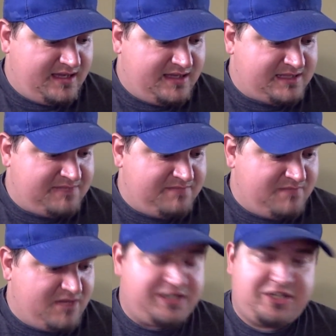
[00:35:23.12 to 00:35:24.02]
As
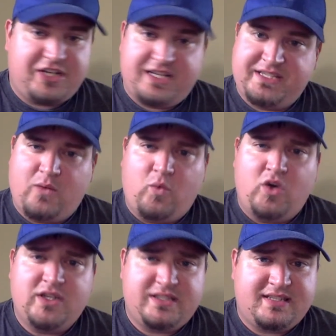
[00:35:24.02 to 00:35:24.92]
much as I
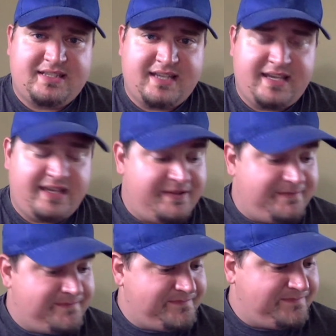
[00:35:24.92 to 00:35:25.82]
want to say
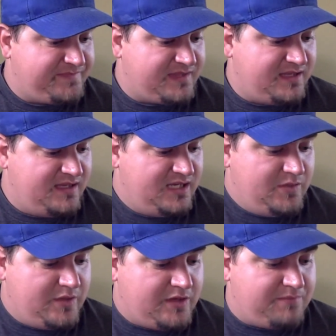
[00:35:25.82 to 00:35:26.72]

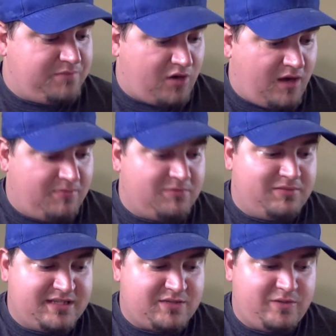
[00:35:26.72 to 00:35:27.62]
we could
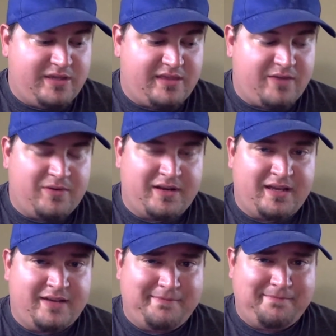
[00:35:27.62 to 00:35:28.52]
probably squeak that one
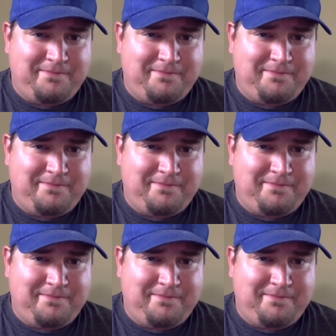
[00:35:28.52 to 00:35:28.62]
out,